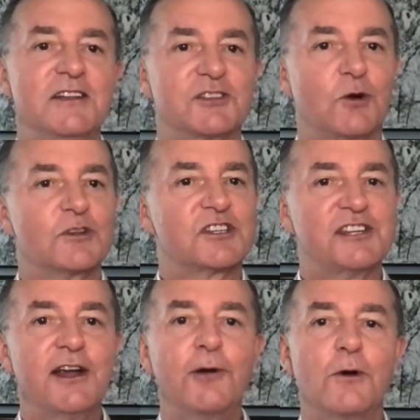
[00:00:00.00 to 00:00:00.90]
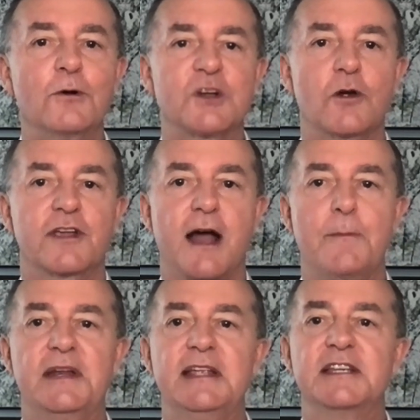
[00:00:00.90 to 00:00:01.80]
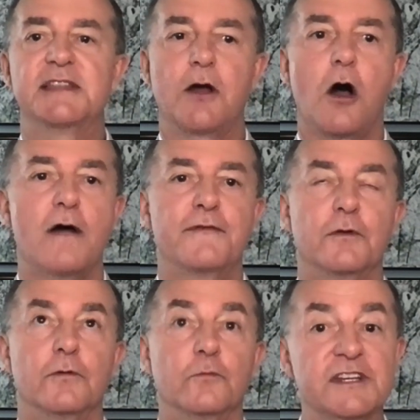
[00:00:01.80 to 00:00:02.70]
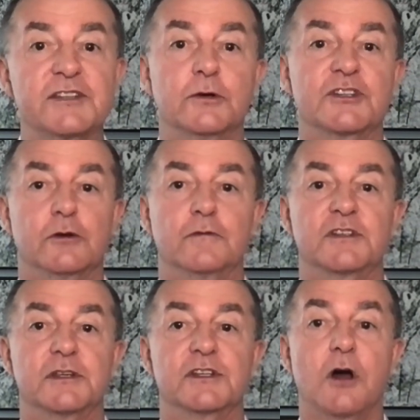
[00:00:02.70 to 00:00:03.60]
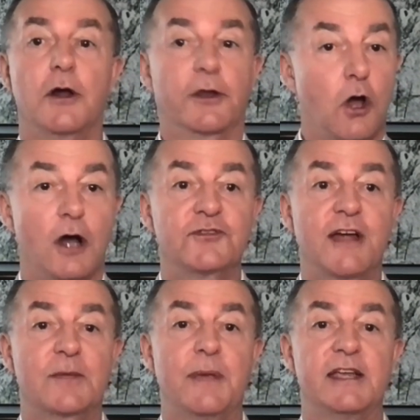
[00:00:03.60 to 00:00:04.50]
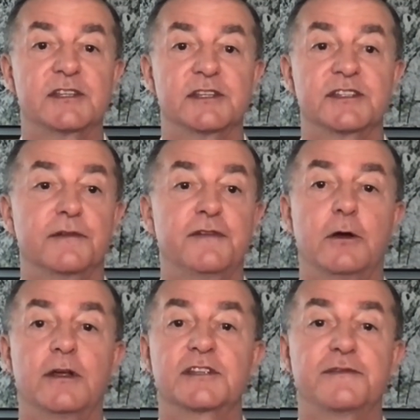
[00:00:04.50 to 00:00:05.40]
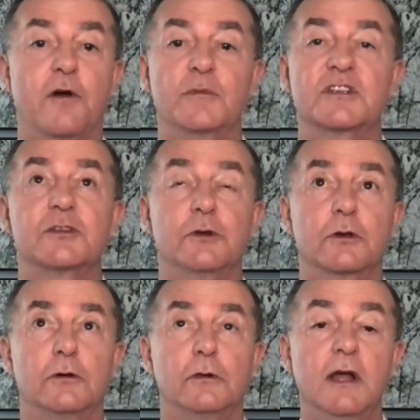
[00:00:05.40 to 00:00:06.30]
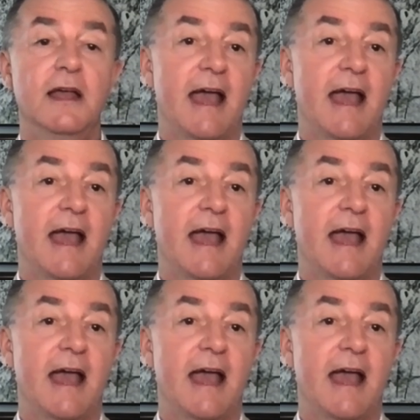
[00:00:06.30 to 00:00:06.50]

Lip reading: So CROs are companies that offer research services on a contract basis to various pharmaceutical